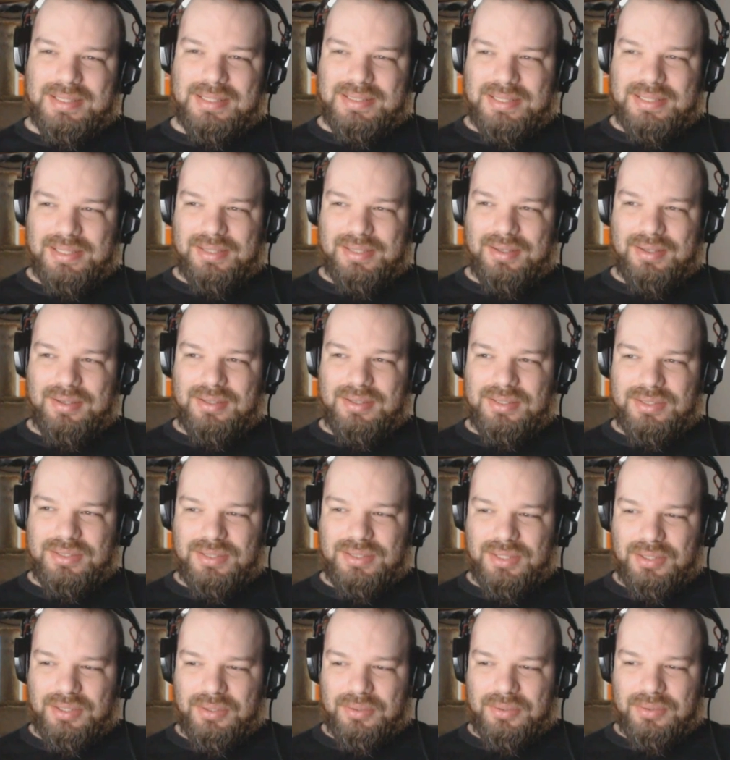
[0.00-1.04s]
Let's see.
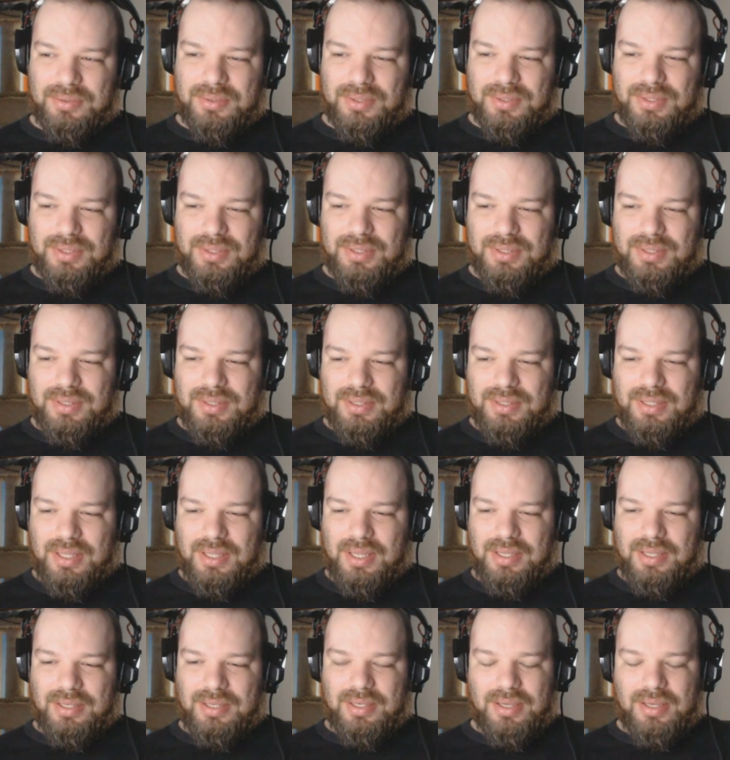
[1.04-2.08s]
Also,
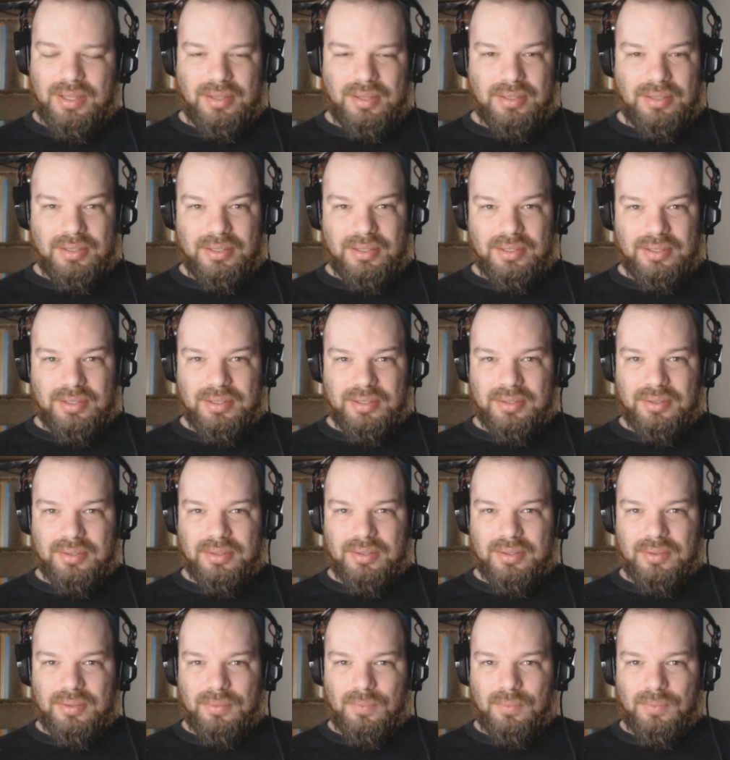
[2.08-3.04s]
another